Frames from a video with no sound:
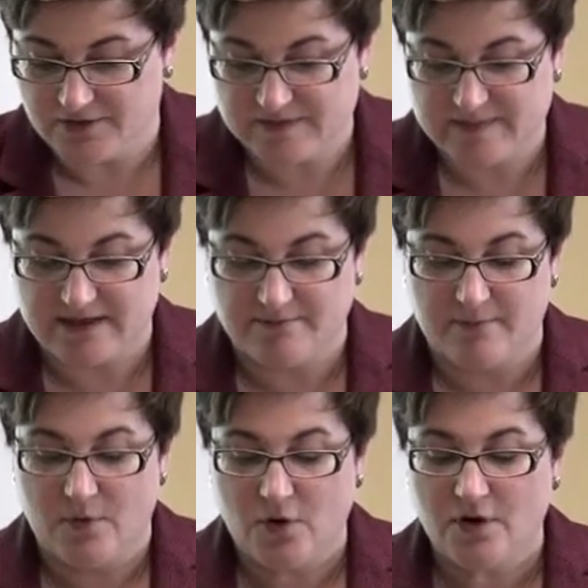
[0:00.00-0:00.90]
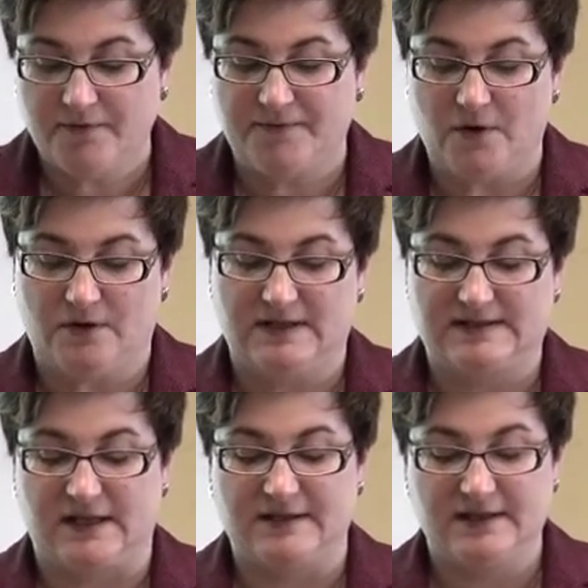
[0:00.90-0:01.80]
There's been more
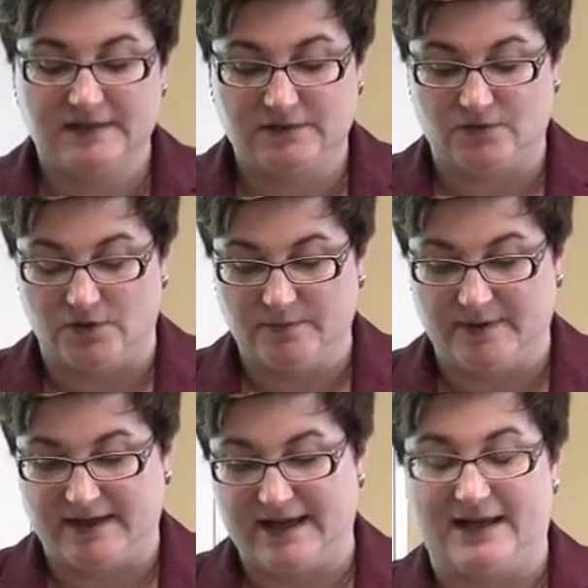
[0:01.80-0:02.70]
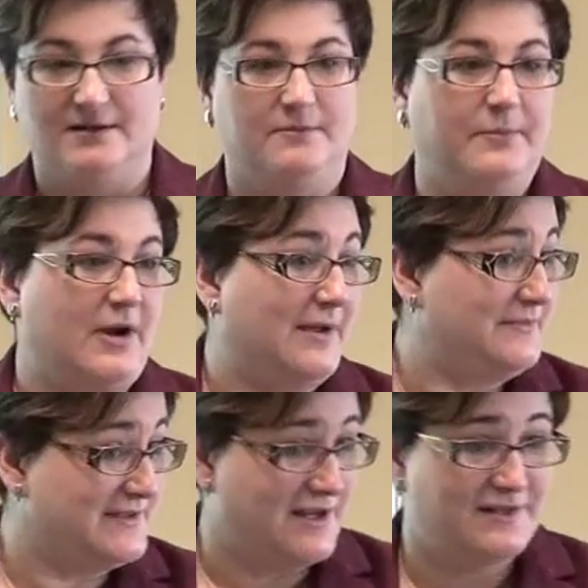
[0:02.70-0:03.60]
focus on this group, again,
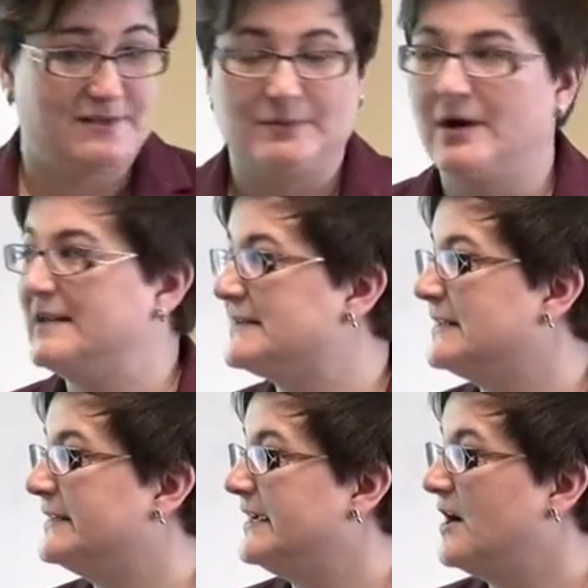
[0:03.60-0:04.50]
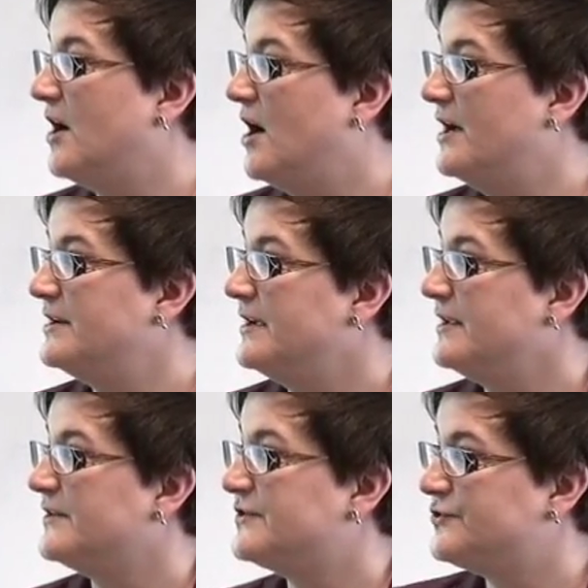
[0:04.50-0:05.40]
perhaps not surprisingly, on
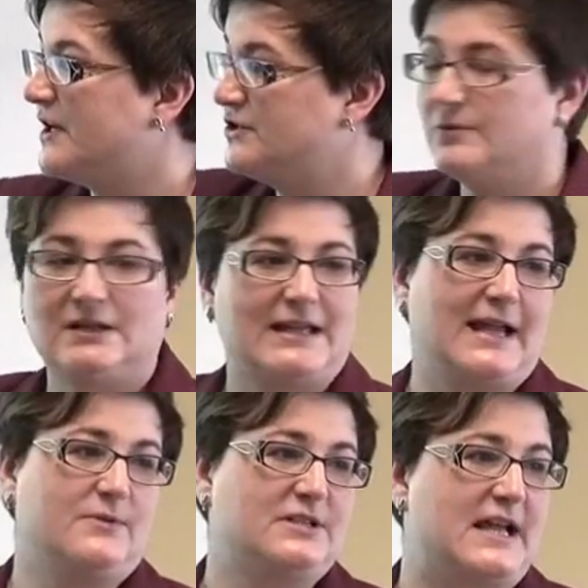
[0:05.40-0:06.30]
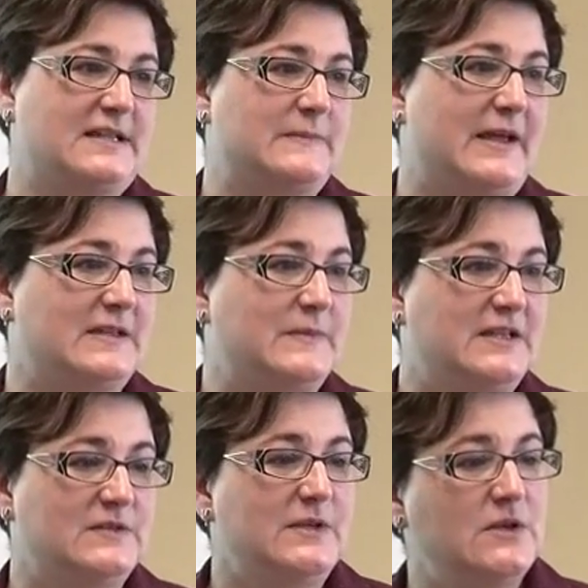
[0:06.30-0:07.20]
the structural language aspects,
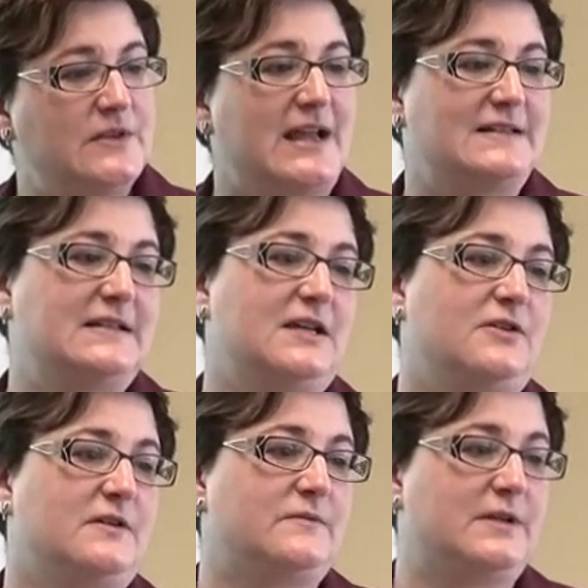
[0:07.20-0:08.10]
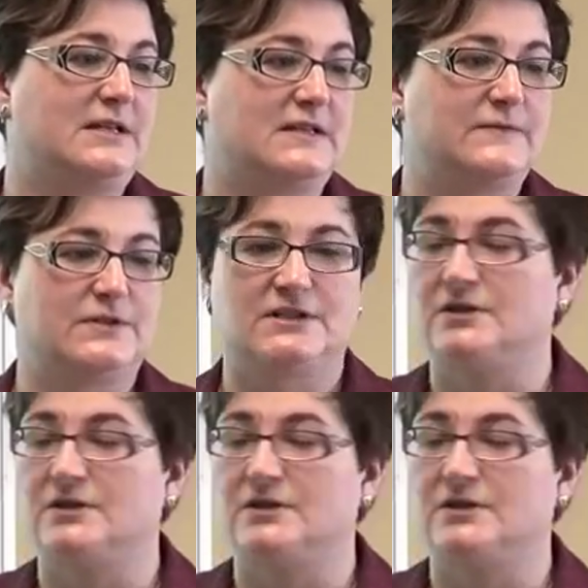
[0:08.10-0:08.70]
because we know that's an area of weakness for